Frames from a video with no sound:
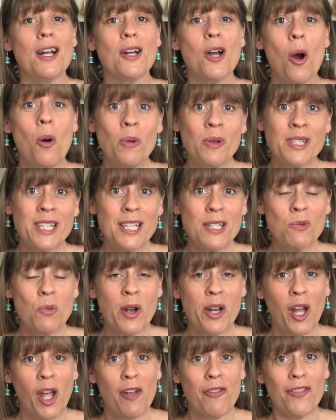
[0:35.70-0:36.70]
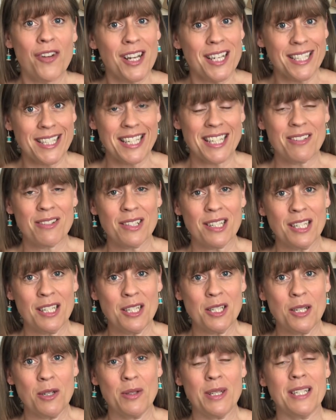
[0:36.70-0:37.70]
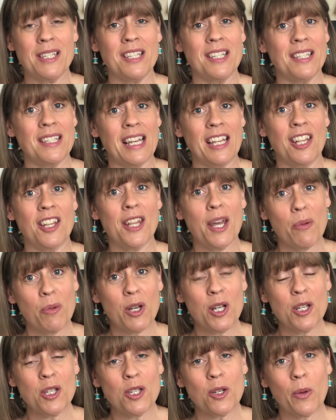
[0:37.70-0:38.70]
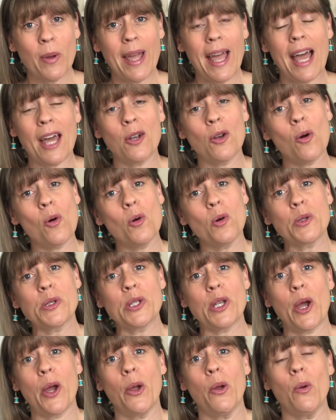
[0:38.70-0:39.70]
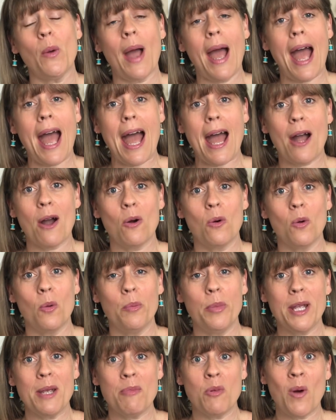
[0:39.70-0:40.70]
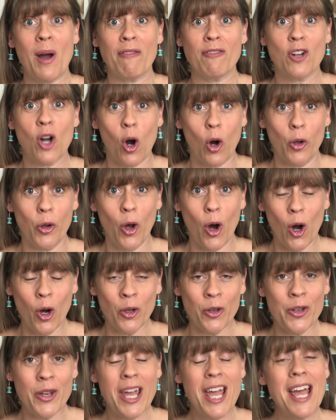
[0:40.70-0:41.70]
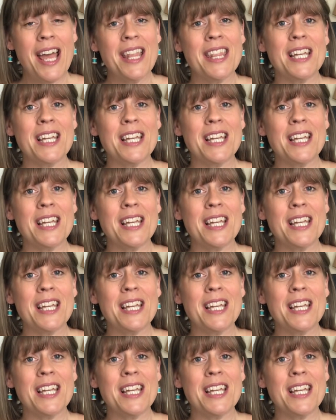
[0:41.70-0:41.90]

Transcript: commented when I first said I was going to do this to say that they were going to do it and also how people have gotten on.